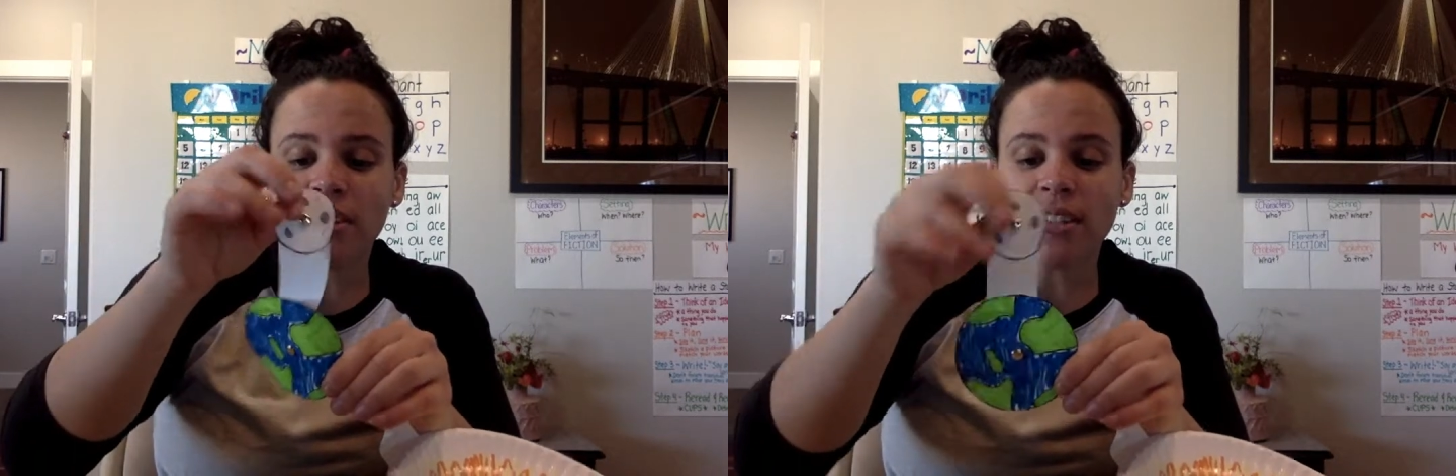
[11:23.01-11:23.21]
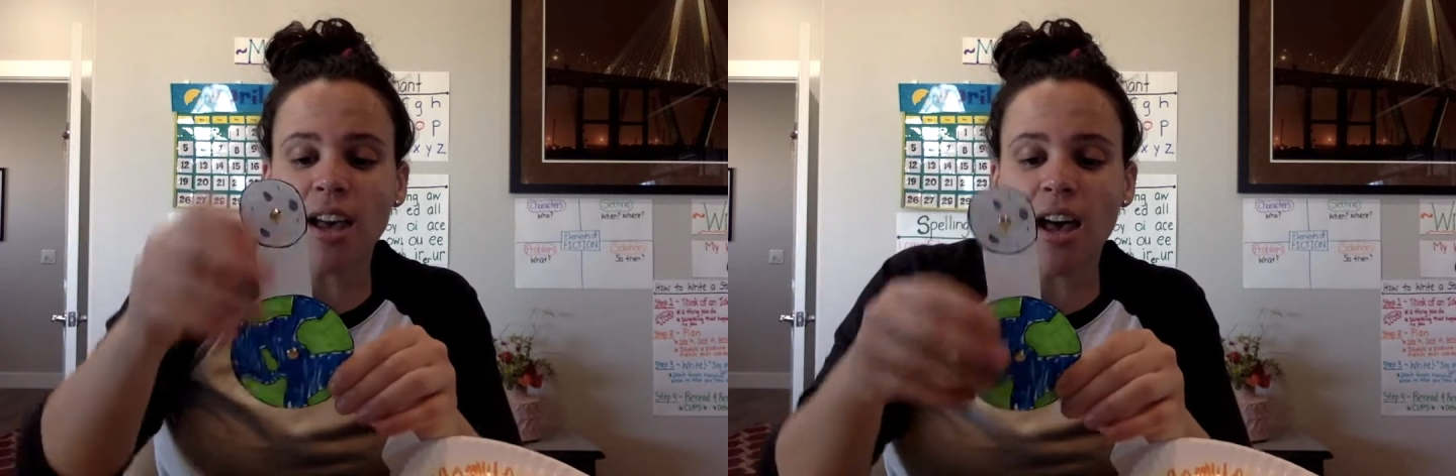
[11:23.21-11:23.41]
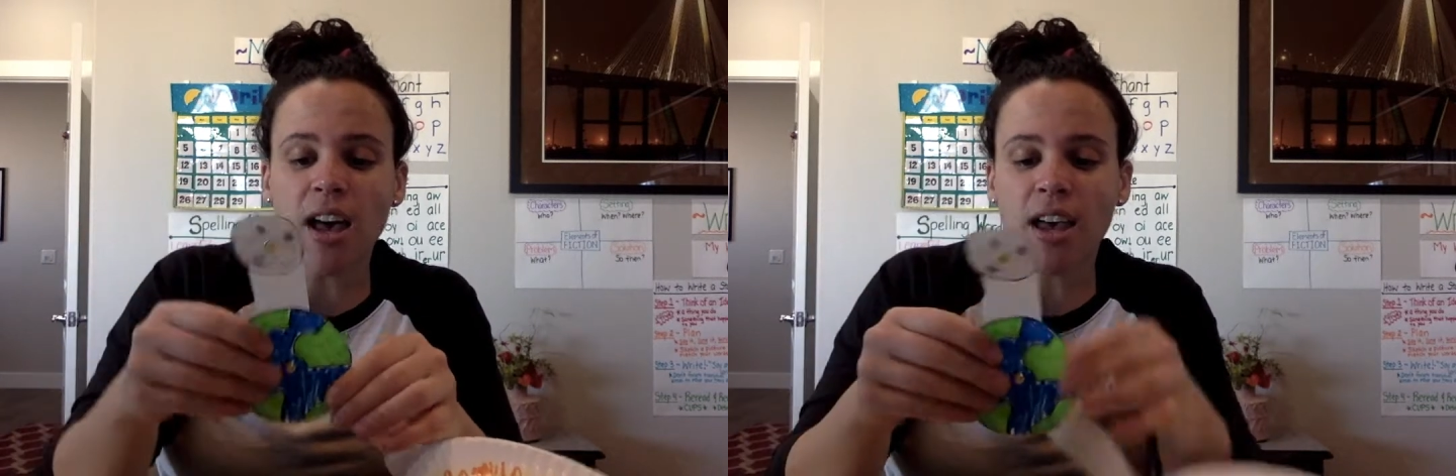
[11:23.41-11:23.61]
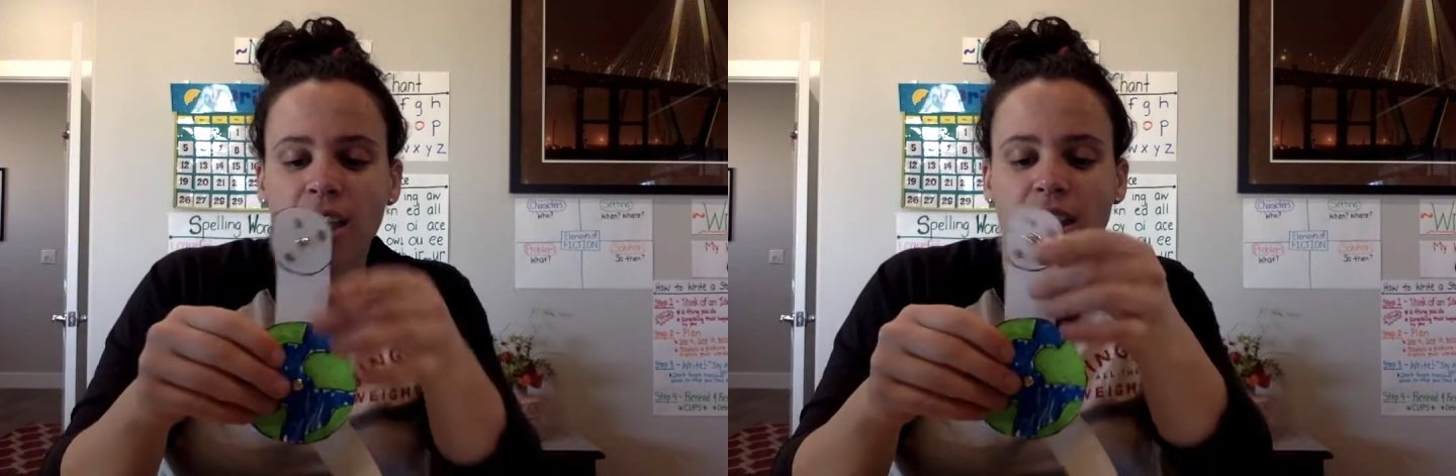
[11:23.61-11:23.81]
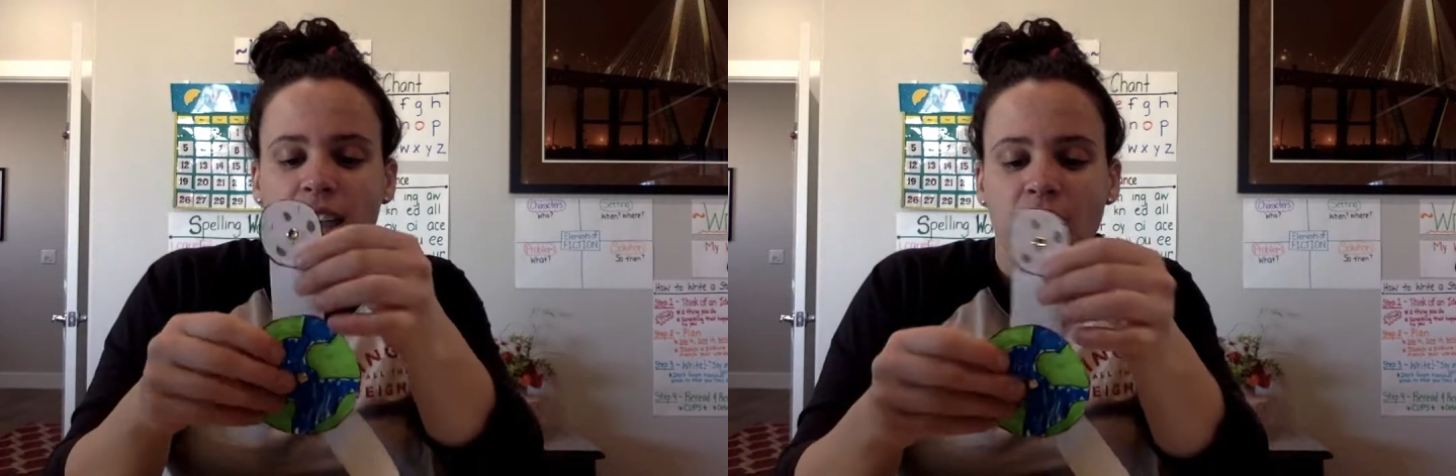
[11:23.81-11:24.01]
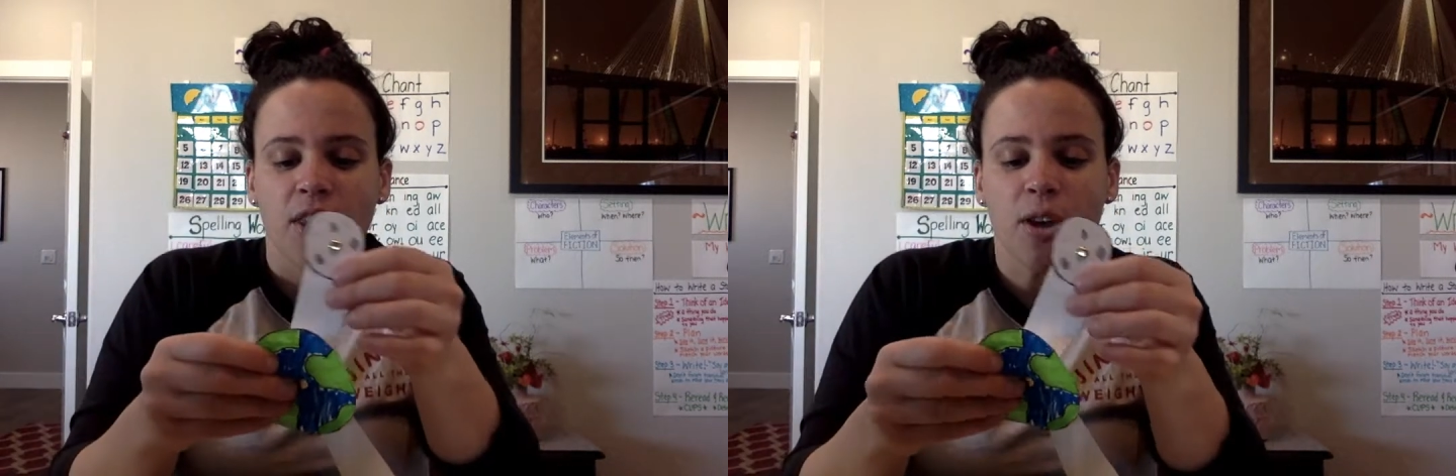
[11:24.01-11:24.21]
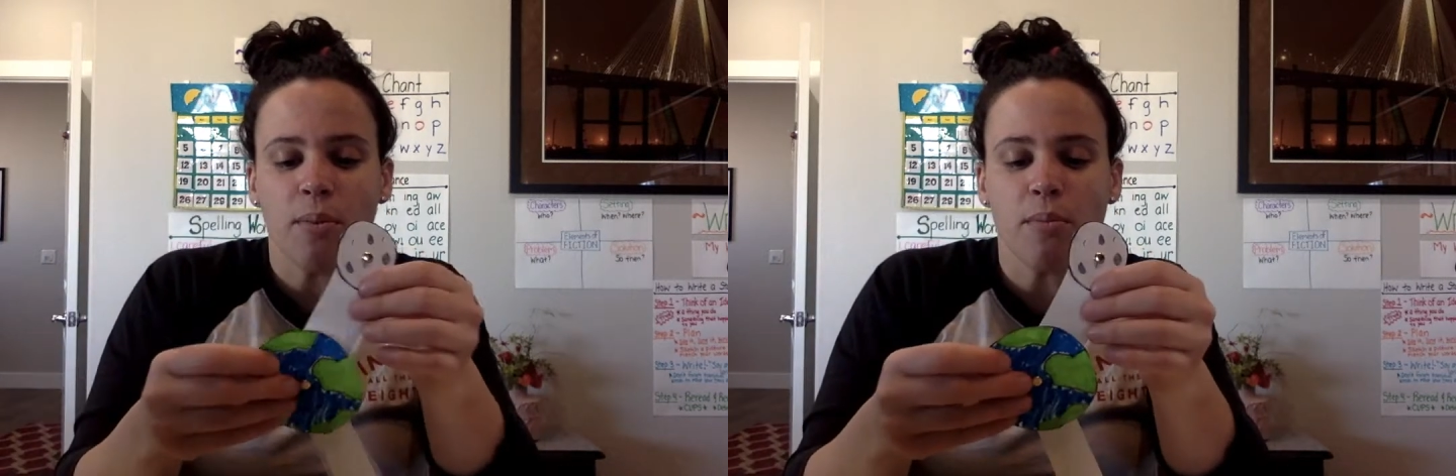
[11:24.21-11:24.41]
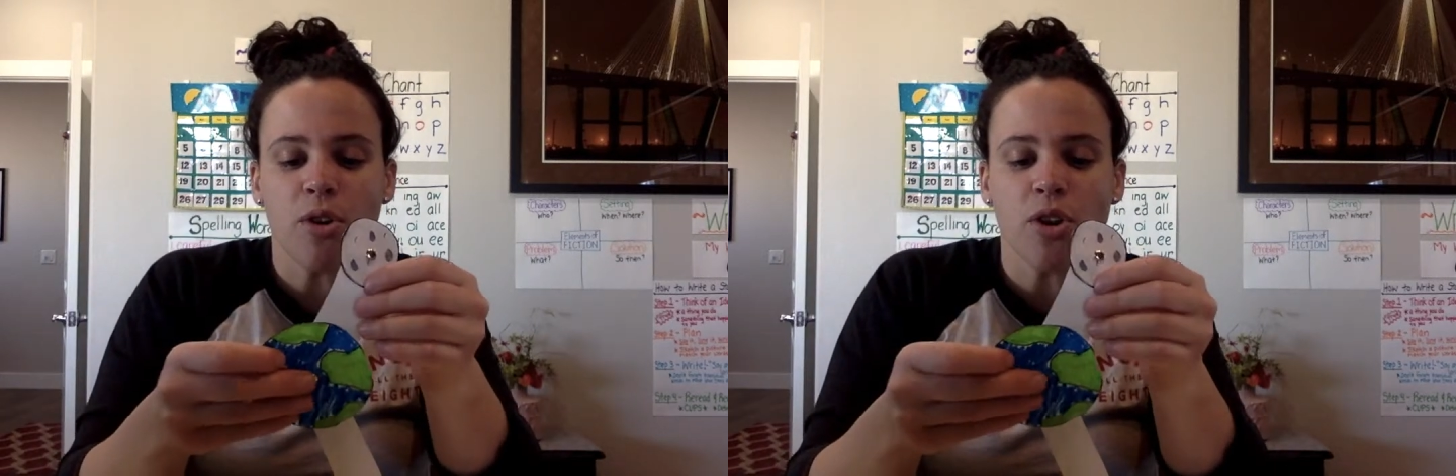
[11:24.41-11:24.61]
sun, the
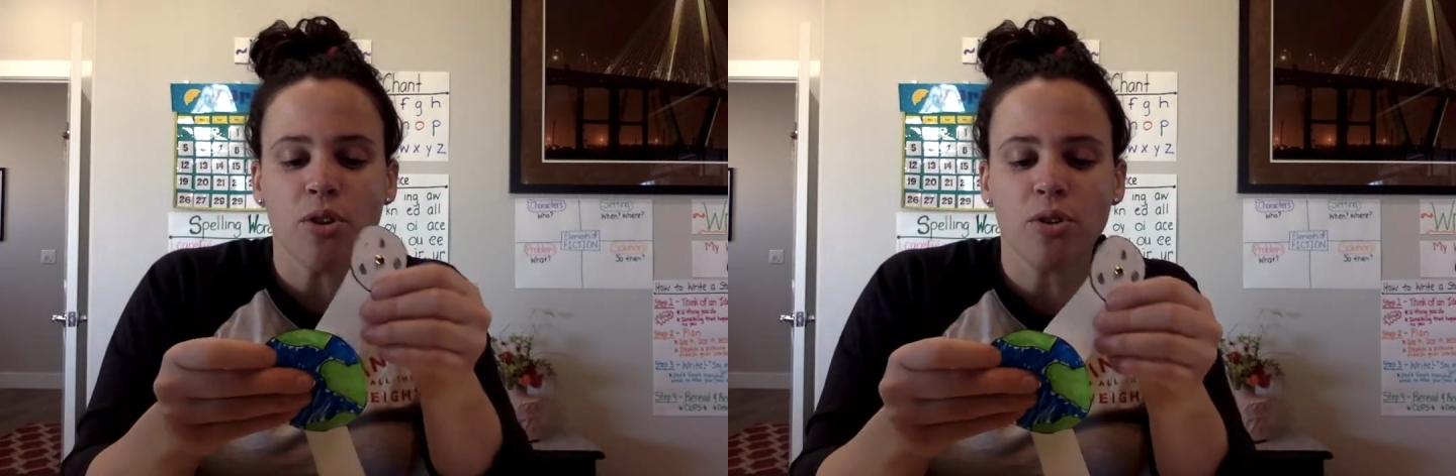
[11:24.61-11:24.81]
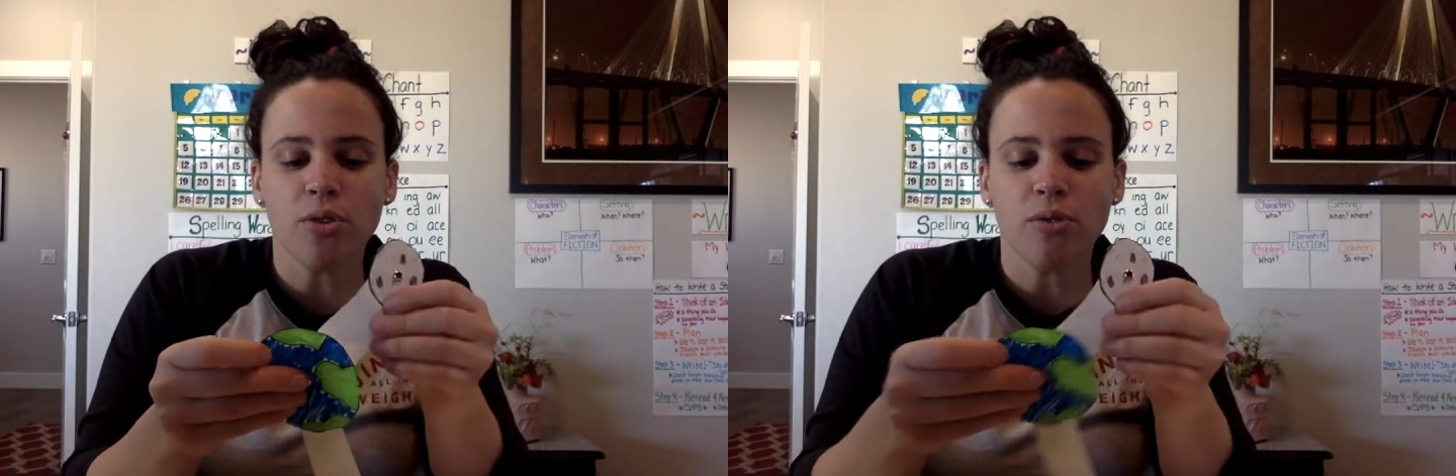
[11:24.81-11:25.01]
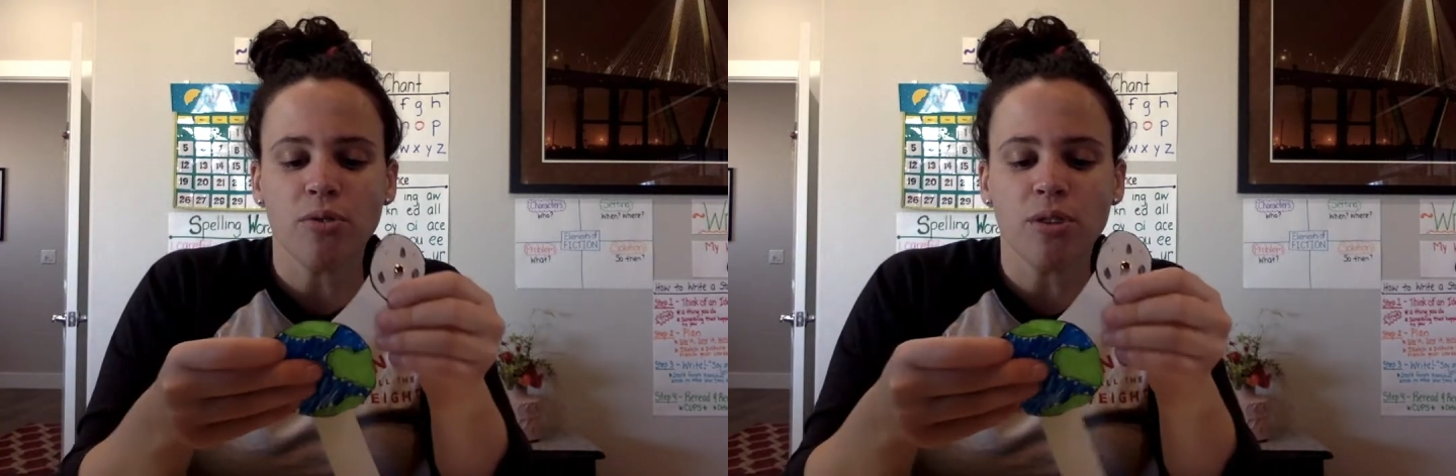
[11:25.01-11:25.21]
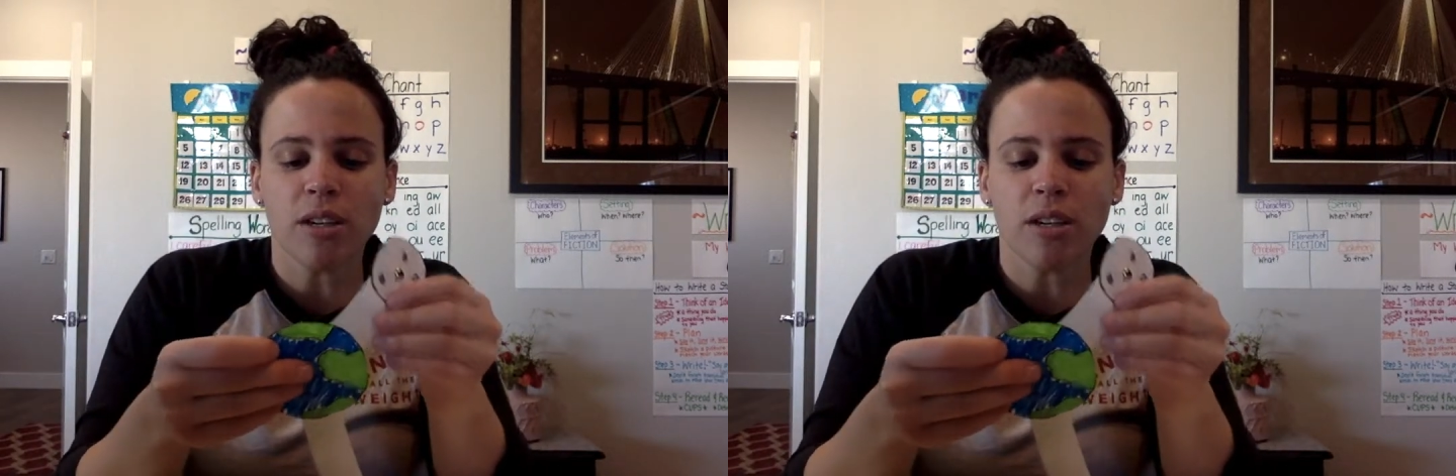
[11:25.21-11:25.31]
moon